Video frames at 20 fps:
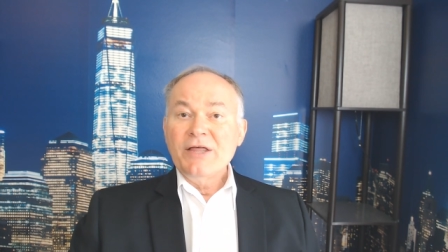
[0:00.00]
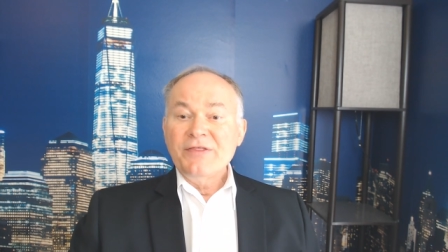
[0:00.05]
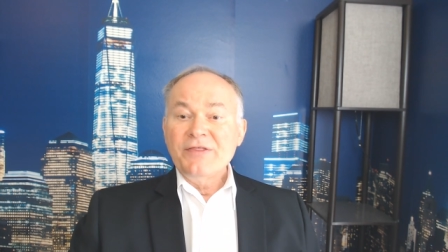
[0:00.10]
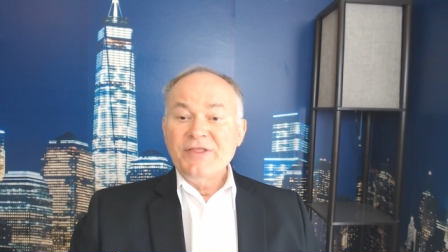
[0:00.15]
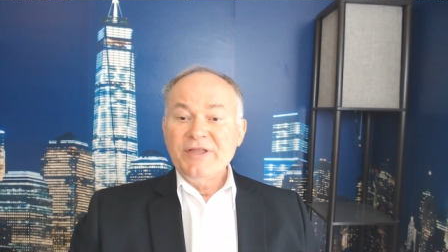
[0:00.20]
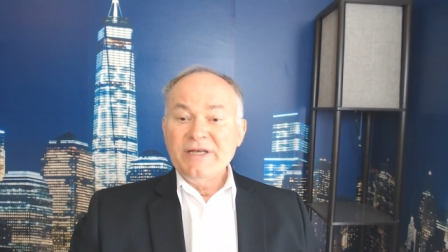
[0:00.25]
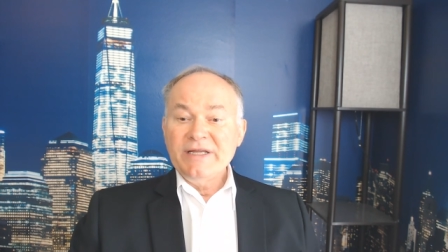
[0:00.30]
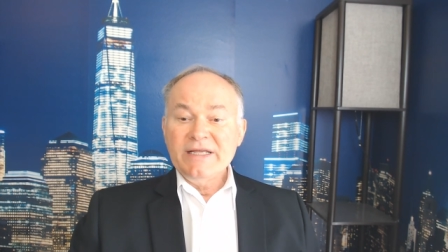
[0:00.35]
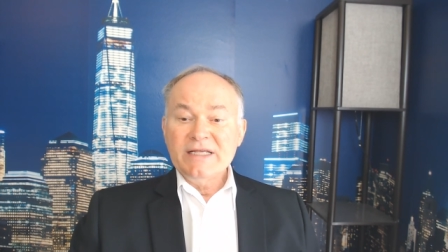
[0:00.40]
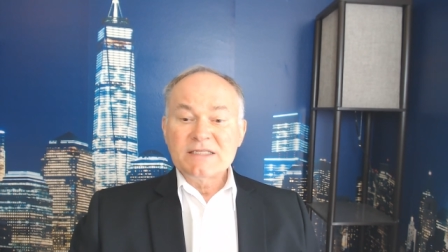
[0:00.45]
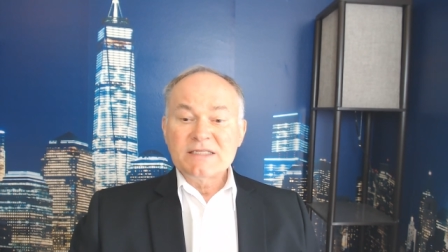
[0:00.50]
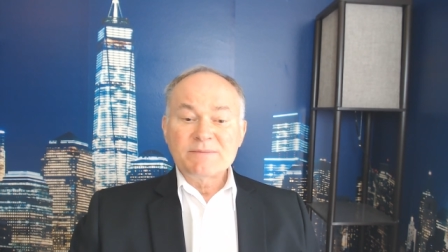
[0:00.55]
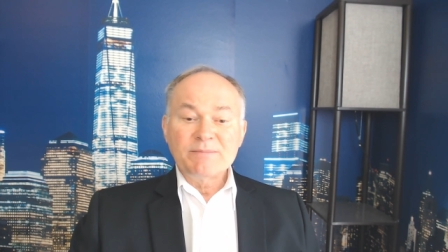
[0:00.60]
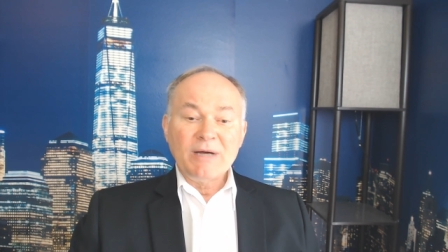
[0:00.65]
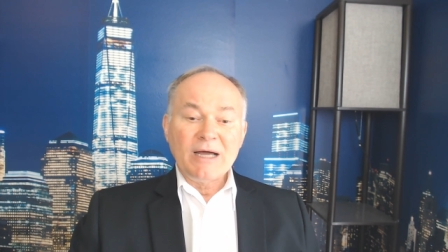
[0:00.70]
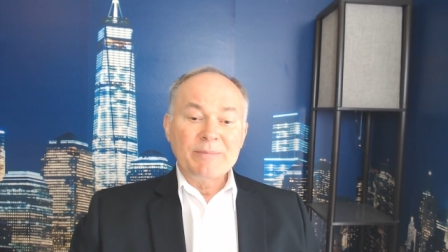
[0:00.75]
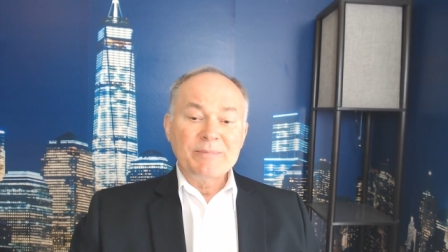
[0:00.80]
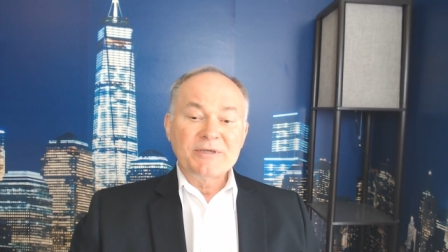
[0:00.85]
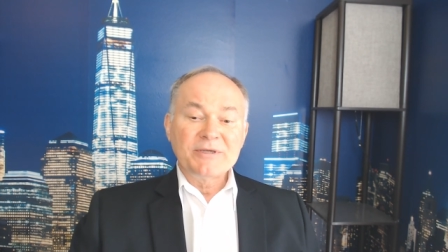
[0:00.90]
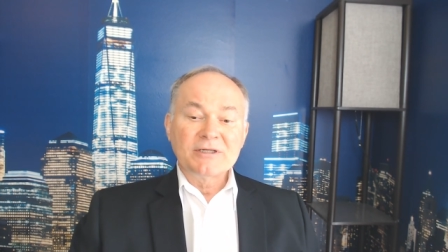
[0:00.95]
then its
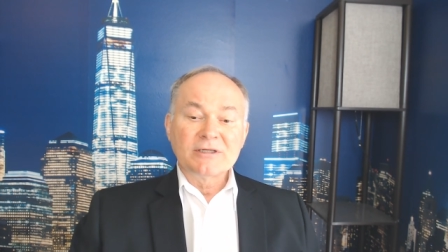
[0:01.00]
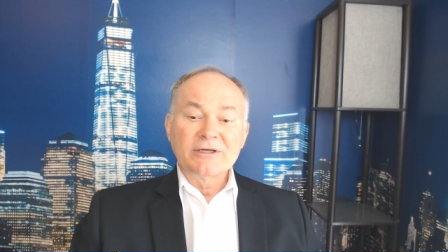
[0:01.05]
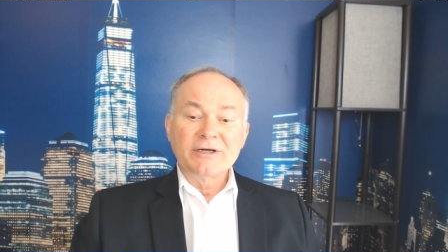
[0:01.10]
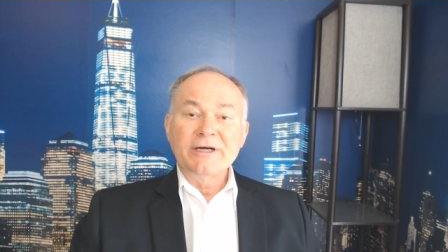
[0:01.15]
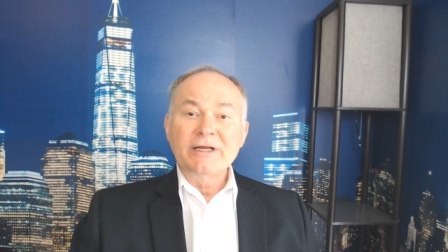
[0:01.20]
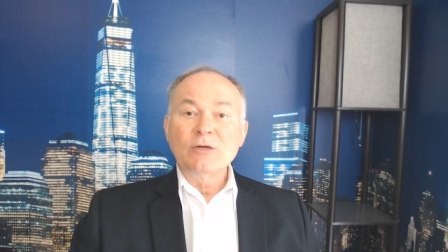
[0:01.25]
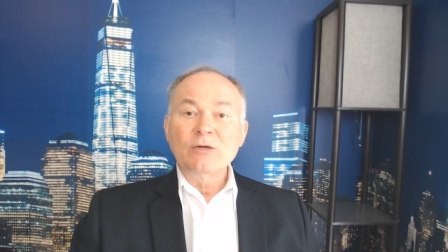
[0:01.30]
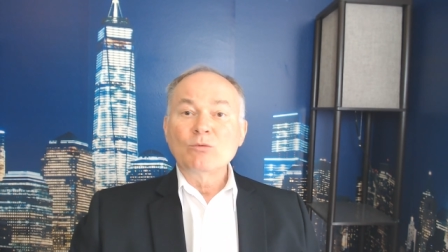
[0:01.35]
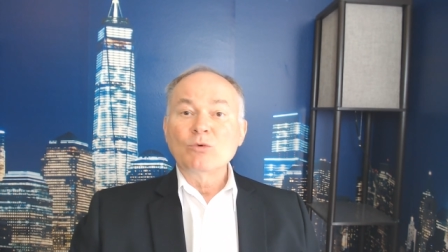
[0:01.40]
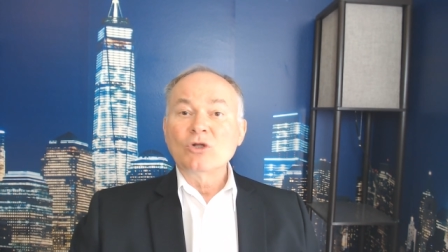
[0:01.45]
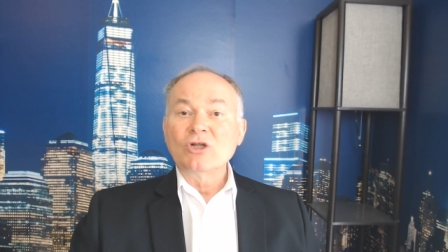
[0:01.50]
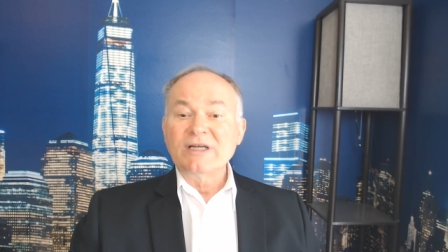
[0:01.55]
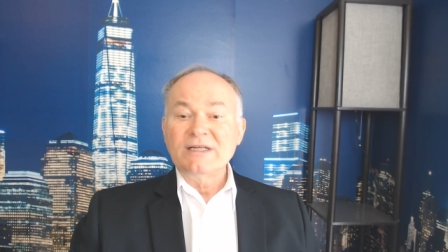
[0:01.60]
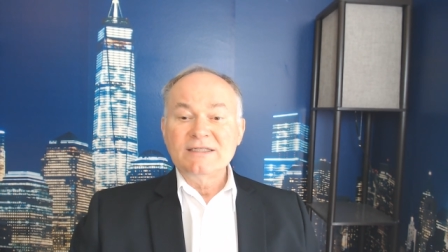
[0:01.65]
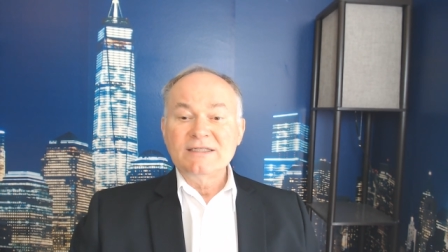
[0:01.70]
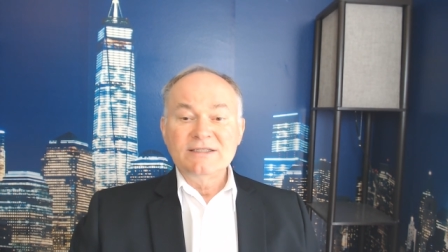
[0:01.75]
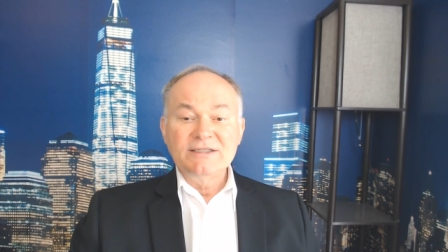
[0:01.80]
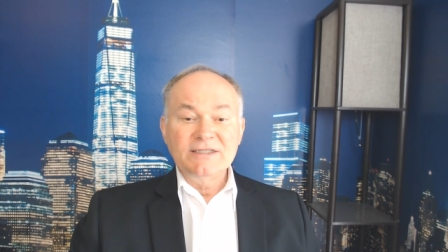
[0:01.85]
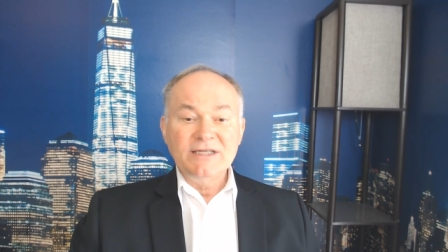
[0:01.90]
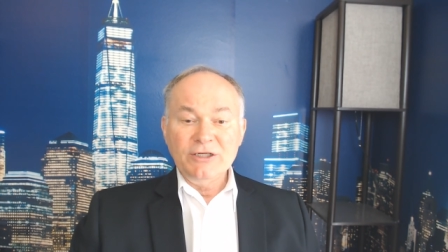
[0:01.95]
popularity will
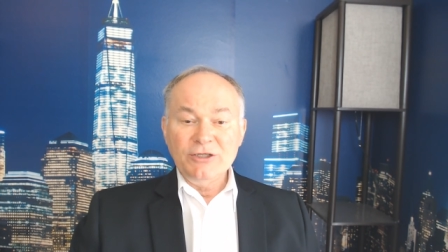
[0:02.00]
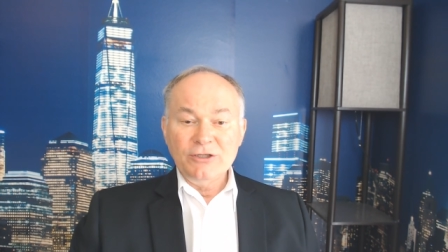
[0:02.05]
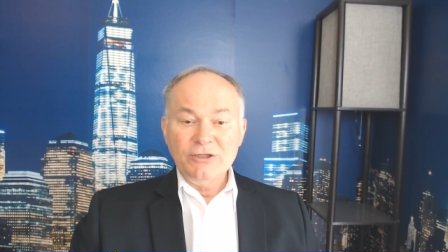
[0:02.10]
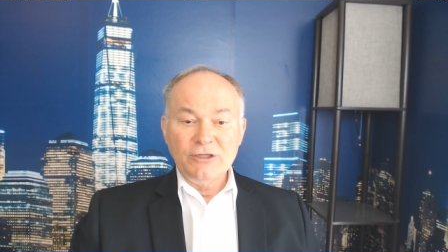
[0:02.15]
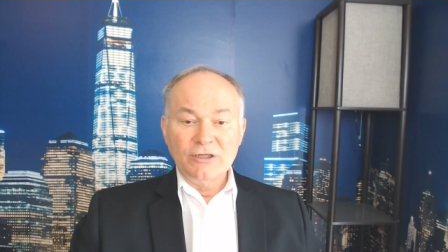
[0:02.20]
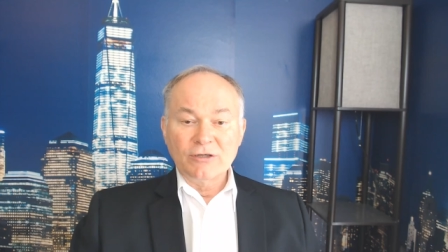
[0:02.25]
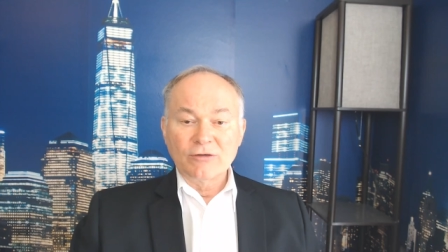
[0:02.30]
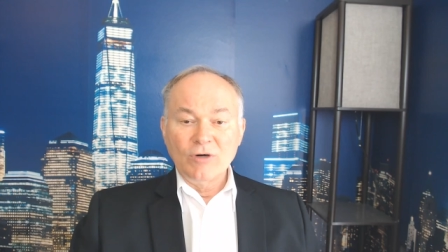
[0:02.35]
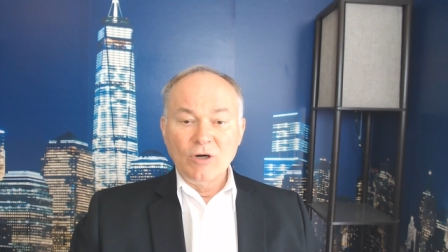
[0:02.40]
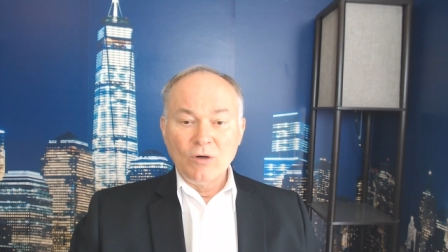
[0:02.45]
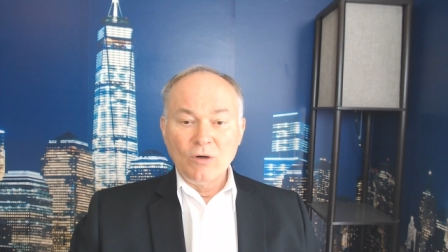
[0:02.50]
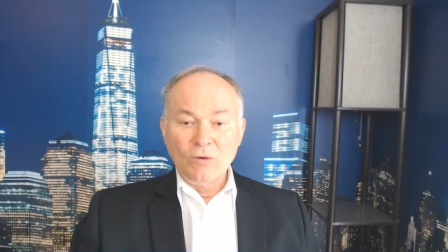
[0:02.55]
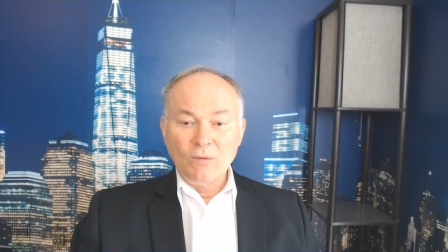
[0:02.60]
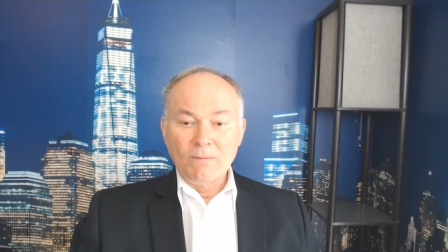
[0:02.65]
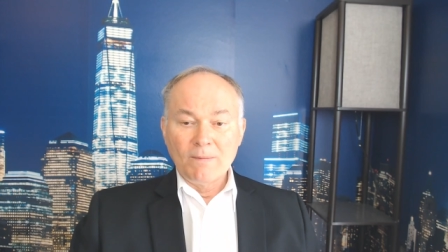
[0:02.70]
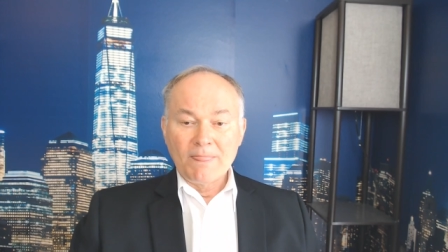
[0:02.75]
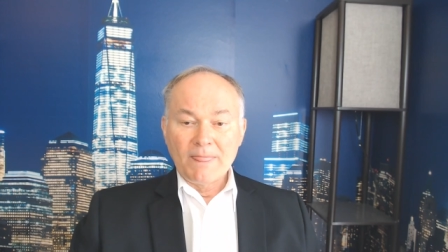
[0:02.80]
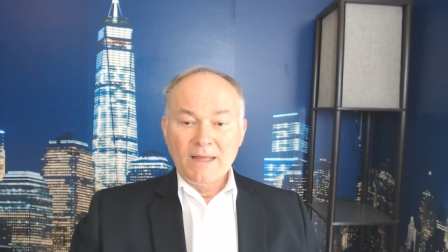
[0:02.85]
continue to grow.